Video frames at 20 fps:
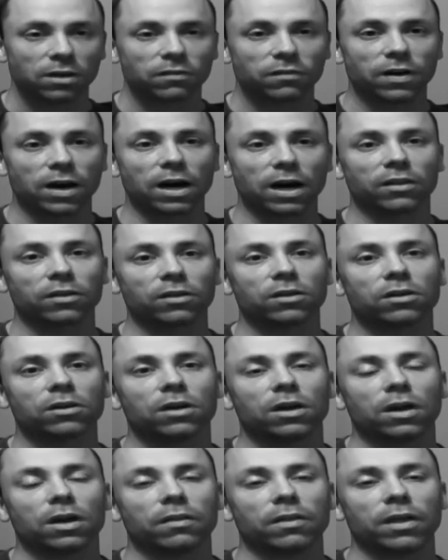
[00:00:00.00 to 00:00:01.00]
father
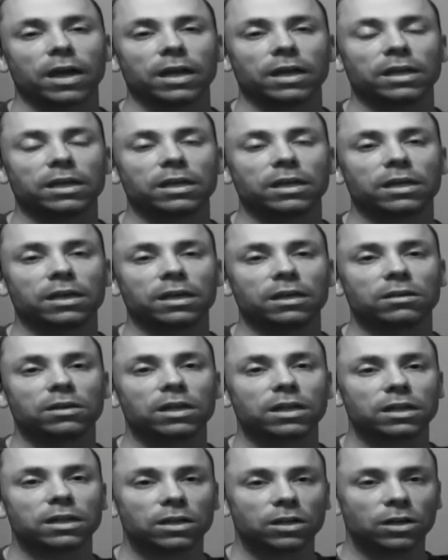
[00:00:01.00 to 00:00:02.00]
that he
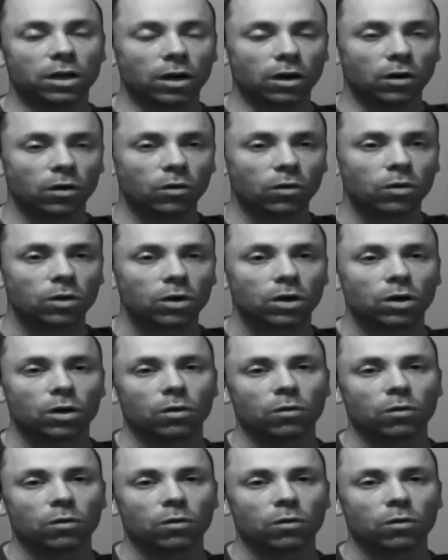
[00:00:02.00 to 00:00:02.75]
didn't know